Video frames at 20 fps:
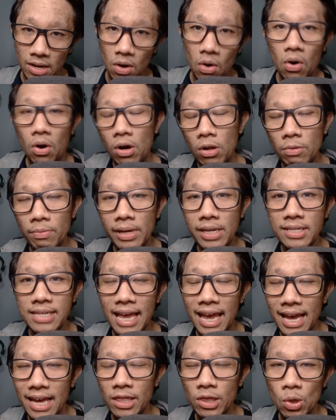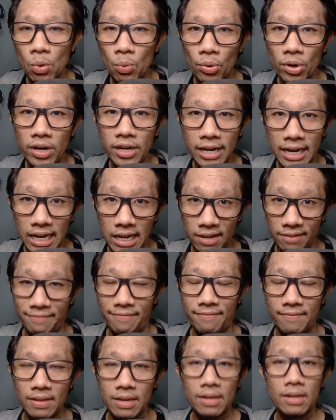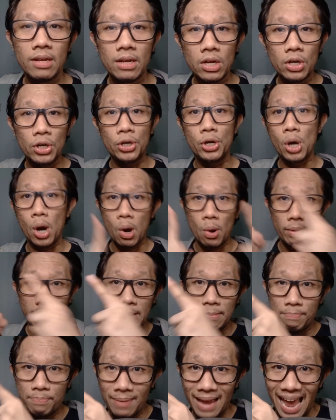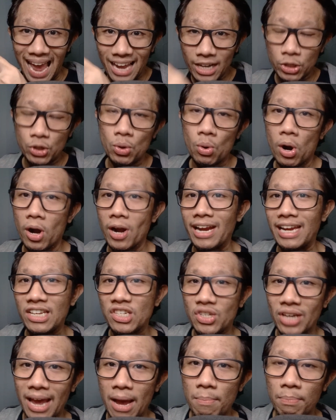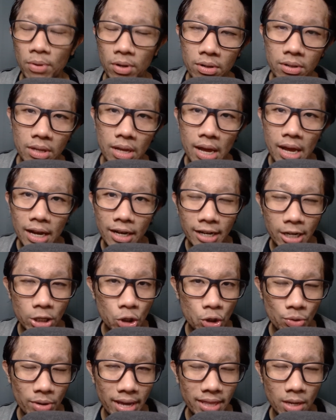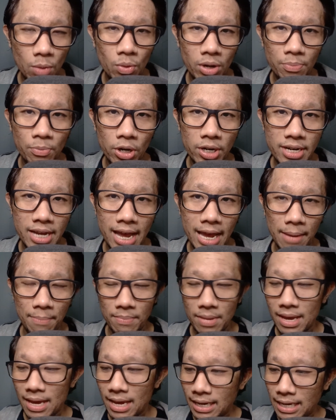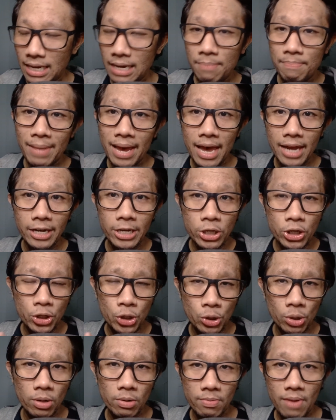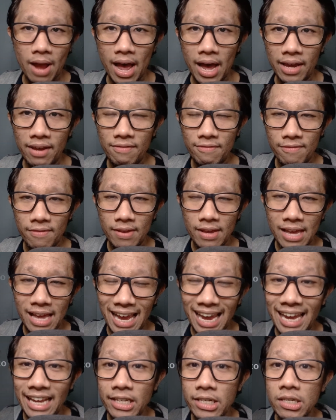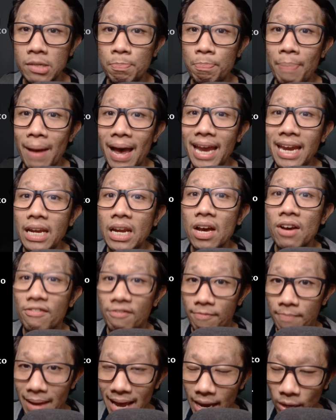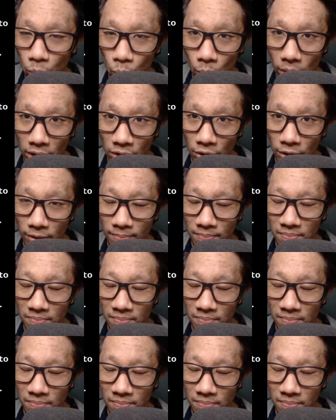always add the word of. Going back to our example, let's try that one more time. He managed to arrive in spite of bad weather.